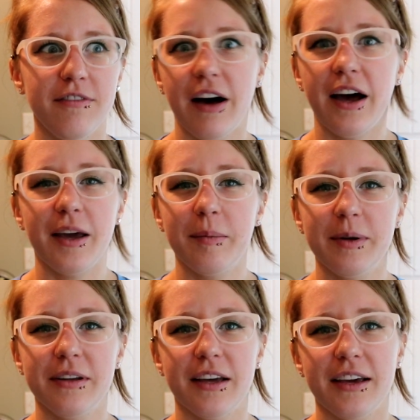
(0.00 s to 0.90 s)

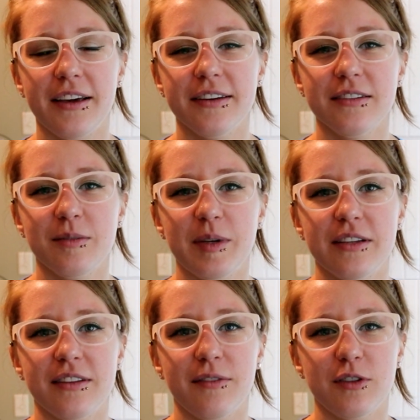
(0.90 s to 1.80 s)
vibe, I guess,
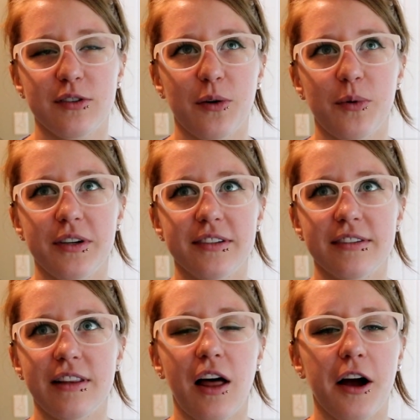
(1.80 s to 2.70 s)
because I've just
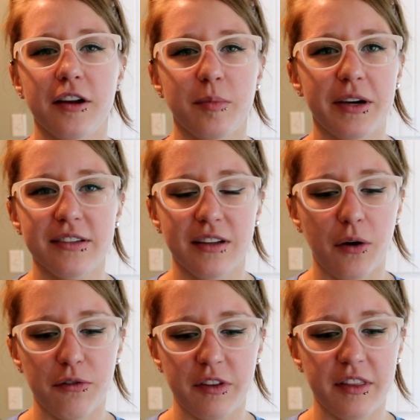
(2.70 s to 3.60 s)
always locked
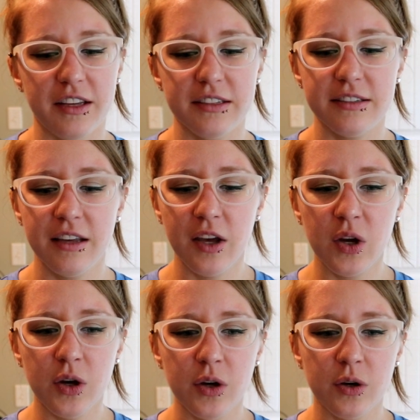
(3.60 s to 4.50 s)
myself in these
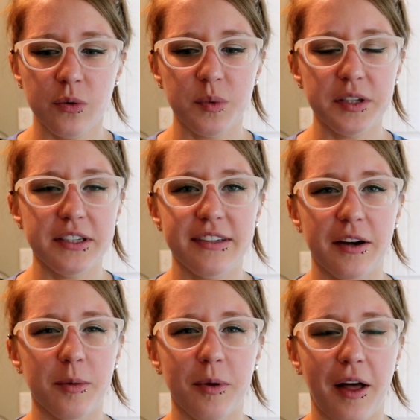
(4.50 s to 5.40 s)
really
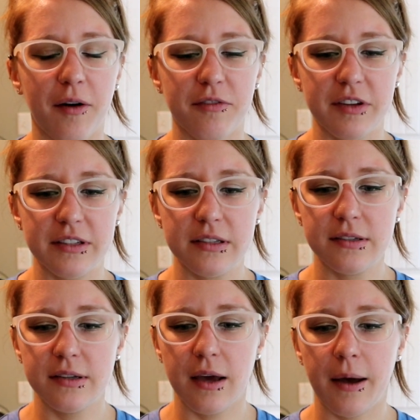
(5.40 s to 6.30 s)
terrible
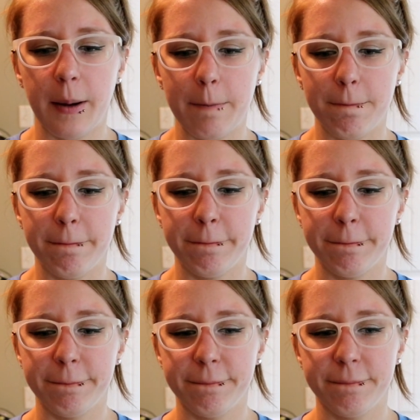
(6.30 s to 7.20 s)
outfits out
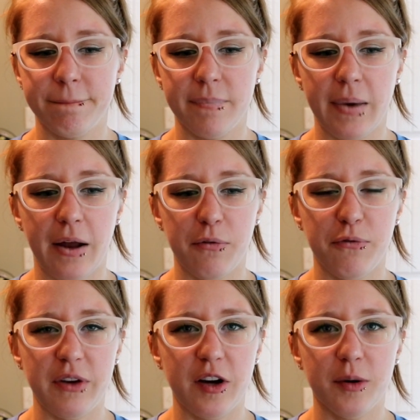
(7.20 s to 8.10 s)
of
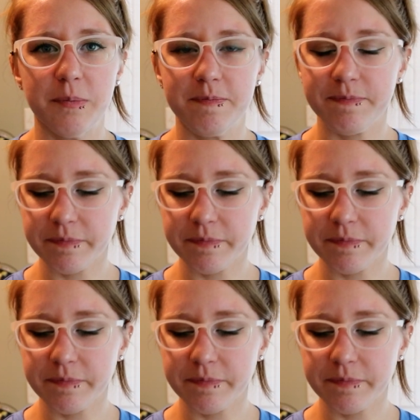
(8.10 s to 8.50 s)
fear.